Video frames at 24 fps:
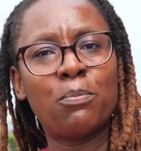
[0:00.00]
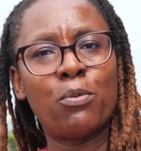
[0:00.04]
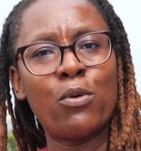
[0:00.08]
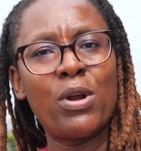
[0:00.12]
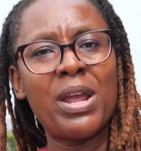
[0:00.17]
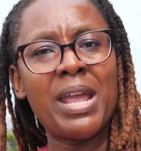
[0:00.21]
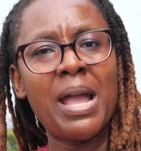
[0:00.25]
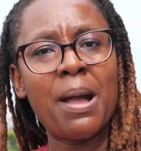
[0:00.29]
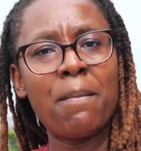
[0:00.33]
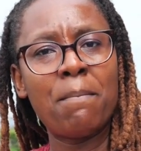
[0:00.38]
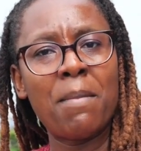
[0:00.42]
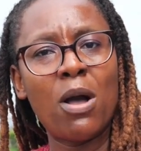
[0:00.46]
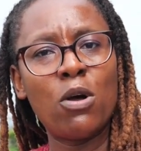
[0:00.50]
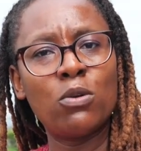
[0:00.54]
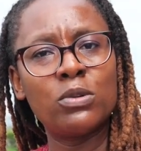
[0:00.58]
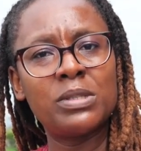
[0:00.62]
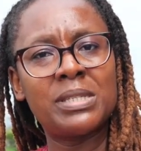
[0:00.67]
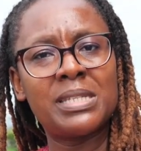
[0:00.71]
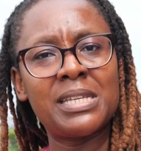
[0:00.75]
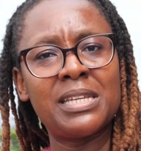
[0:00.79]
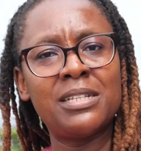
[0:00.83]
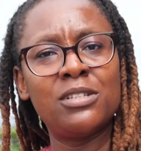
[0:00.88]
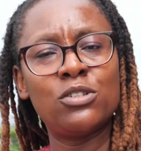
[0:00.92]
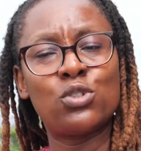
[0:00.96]
prayer
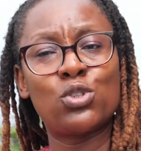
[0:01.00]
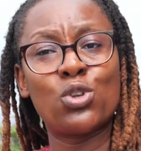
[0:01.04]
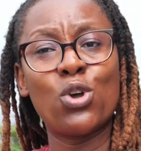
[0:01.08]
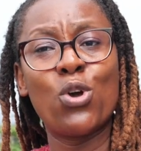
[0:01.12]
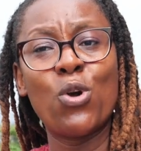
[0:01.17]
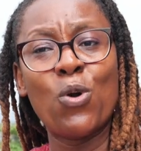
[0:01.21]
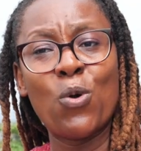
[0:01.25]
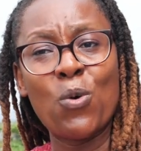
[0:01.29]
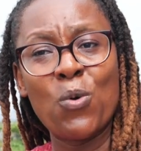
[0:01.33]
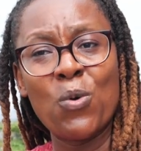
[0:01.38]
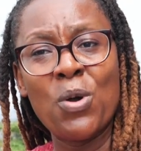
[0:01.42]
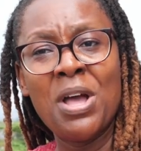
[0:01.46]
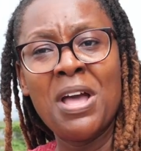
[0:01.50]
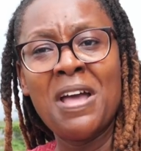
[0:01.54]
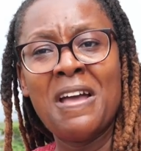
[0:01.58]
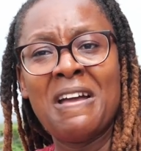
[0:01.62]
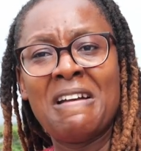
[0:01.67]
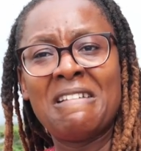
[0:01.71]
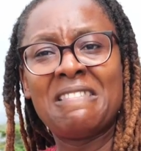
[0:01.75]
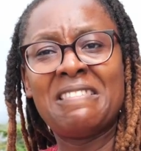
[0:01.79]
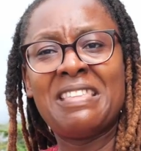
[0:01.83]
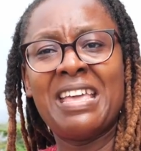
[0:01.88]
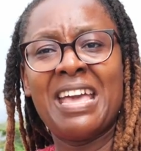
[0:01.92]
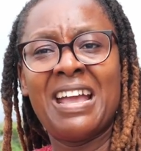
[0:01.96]
mountain. So
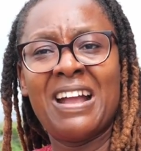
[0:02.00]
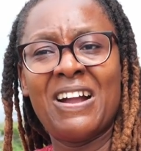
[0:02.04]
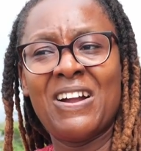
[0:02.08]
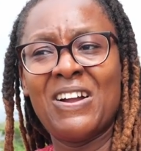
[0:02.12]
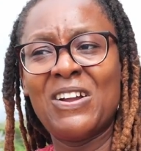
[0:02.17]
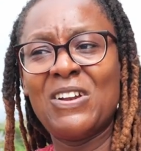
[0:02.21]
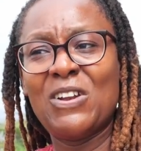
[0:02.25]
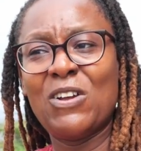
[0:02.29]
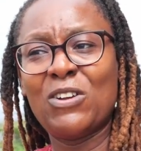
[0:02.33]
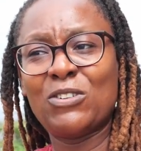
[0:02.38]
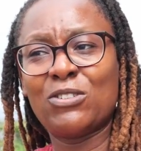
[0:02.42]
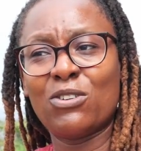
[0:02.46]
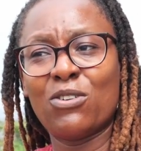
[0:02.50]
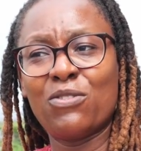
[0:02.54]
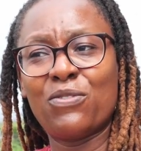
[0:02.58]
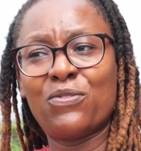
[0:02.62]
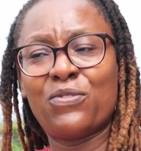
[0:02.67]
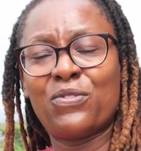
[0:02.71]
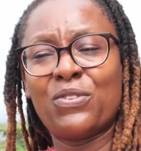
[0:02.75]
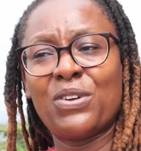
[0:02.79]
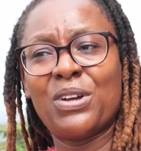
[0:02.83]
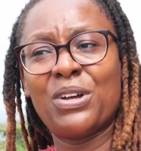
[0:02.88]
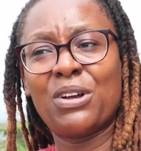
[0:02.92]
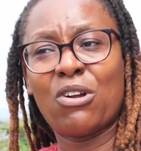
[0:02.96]
there are a lot
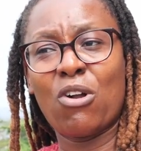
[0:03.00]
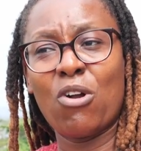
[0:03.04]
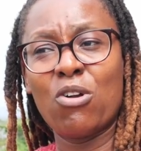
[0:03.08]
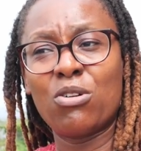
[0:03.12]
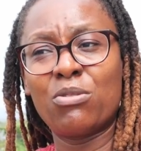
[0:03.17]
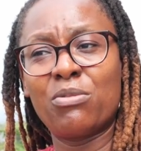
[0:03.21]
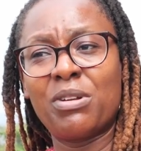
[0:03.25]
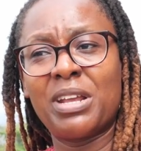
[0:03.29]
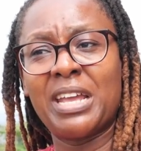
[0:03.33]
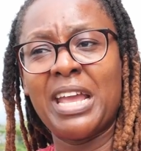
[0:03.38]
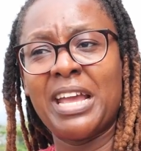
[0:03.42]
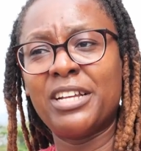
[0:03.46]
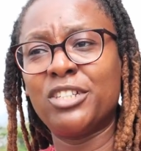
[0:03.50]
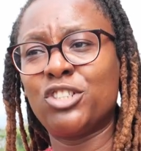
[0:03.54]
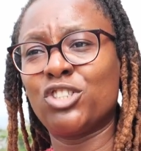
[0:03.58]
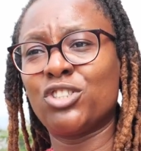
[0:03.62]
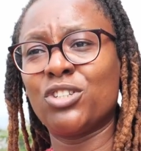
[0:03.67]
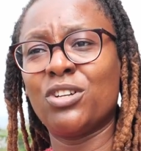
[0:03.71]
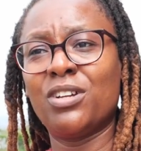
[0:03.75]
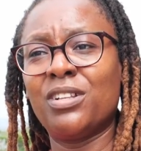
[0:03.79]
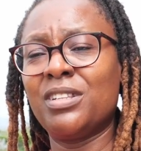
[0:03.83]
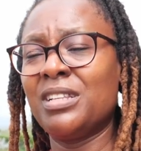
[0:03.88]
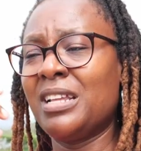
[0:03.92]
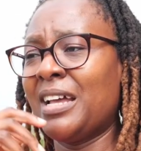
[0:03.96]
of
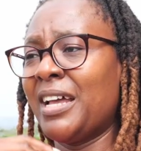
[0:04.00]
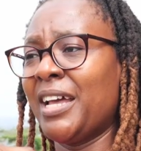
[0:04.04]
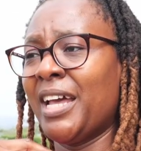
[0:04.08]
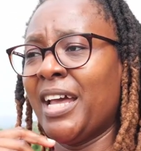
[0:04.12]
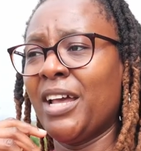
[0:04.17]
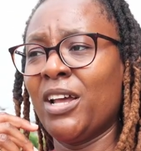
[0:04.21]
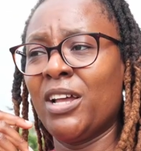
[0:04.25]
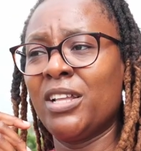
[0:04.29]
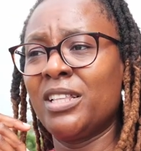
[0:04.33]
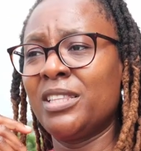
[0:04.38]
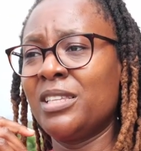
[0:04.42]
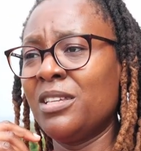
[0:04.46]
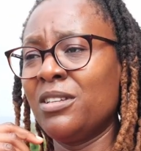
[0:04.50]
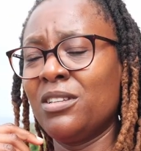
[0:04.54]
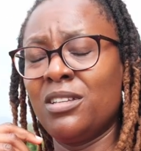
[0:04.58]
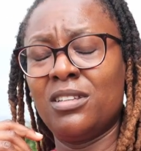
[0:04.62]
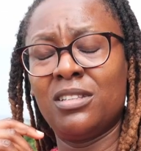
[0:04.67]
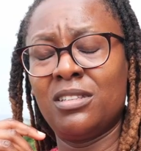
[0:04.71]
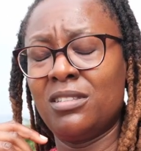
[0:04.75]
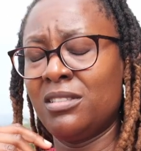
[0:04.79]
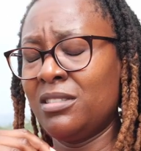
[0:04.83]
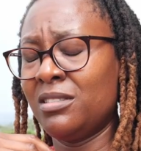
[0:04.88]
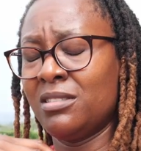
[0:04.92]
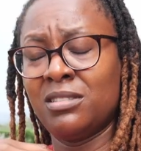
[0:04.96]
congregation,
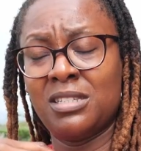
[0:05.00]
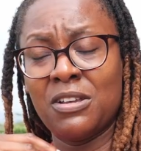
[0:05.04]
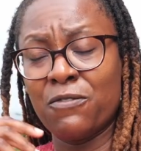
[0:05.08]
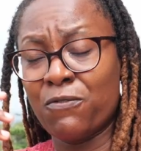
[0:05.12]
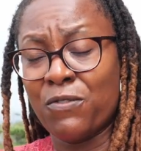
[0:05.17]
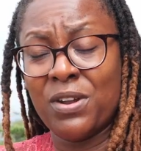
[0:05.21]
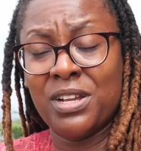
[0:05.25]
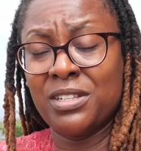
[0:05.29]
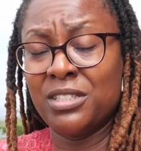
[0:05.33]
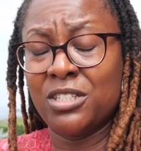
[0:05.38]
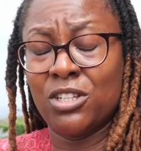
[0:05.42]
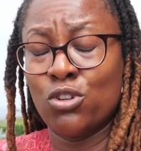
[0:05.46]
different